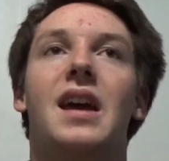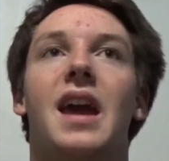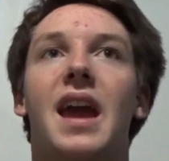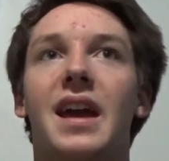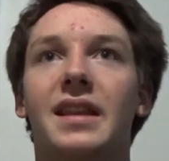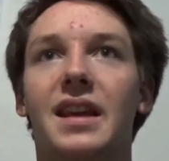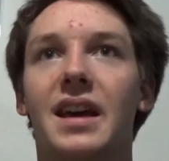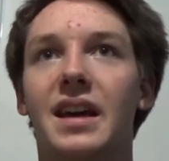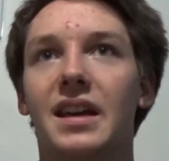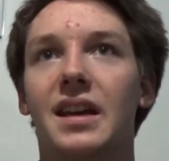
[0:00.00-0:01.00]
and
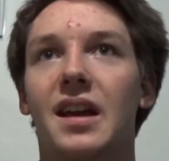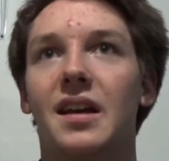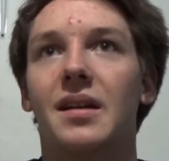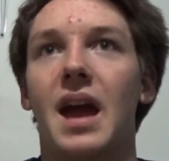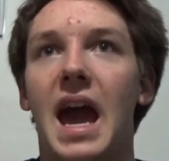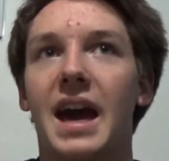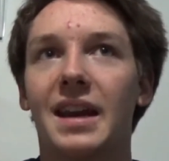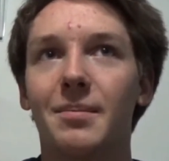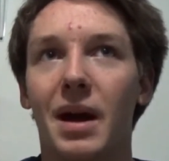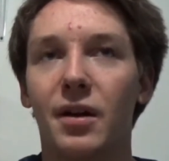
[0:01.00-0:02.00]
then
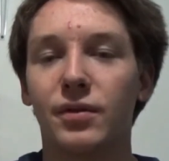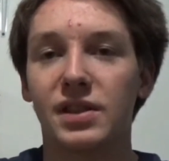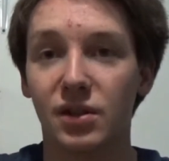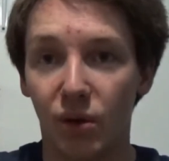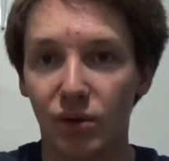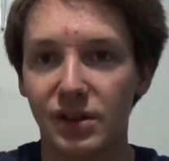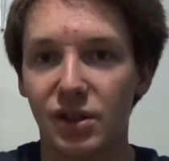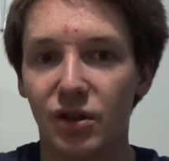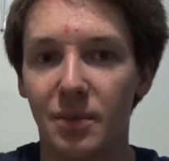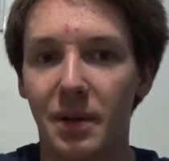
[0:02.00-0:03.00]
adding my own soles
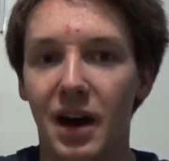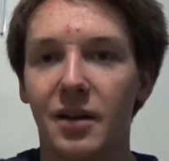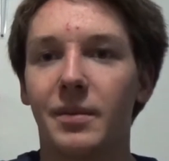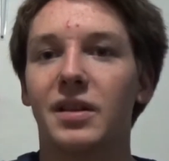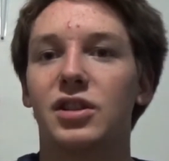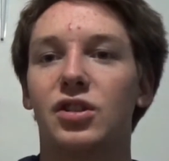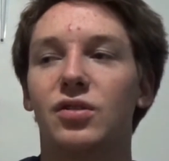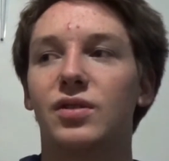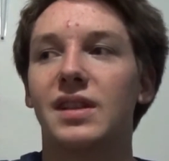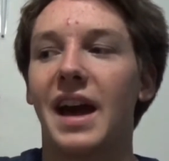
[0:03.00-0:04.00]
to the bottom of the
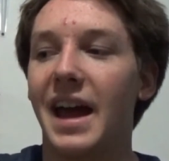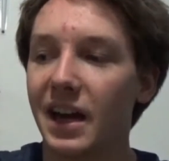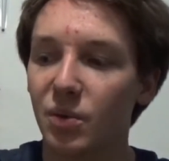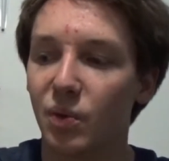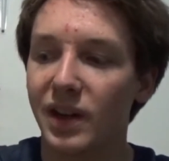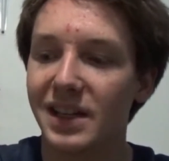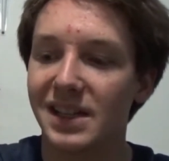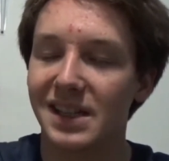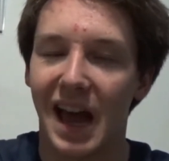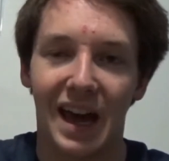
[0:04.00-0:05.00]
shoes. I had to
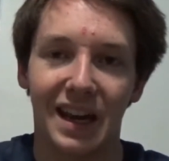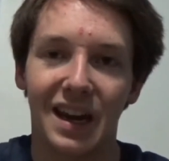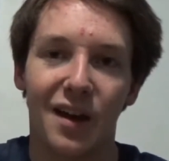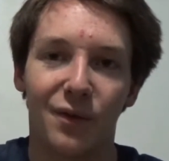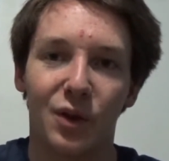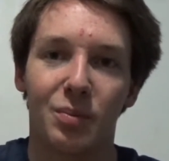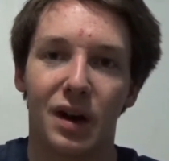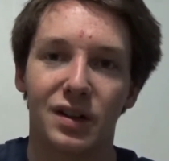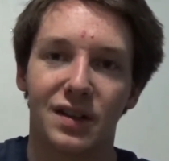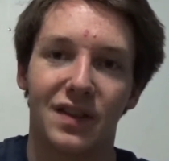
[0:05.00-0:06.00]
redesign a few
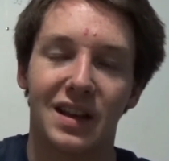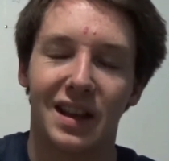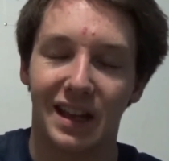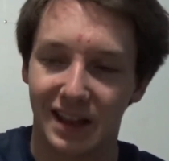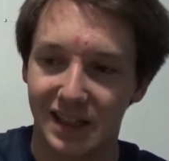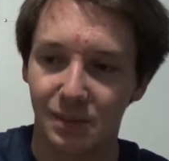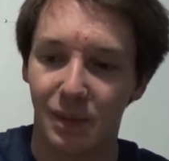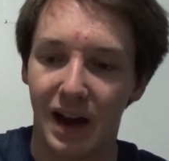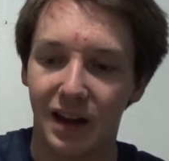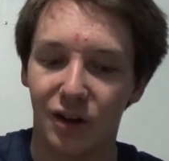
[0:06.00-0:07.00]
parts of it, like the
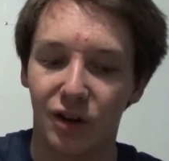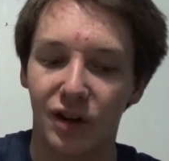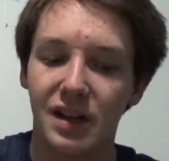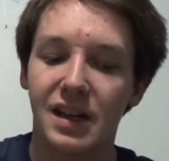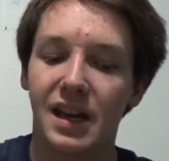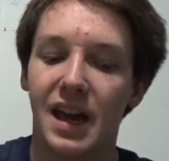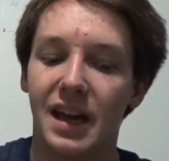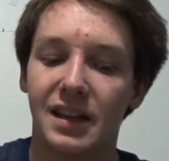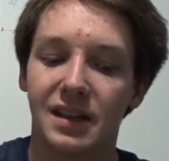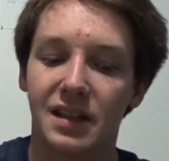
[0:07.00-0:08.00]
spider,
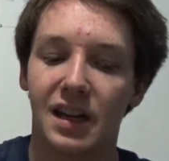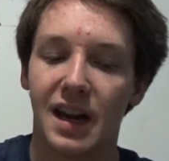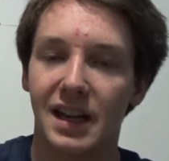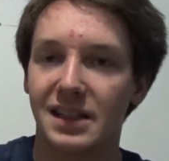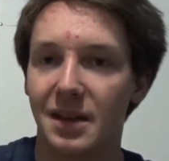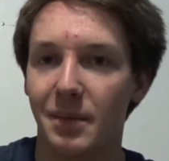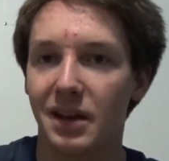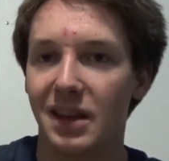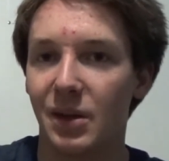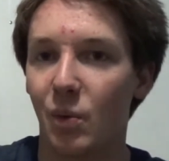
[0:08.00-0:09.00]
and connect some of
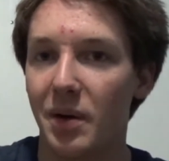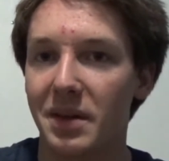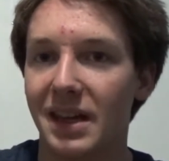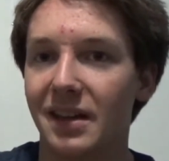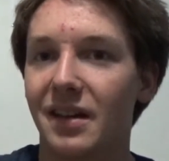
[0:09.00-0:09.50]
the webbing,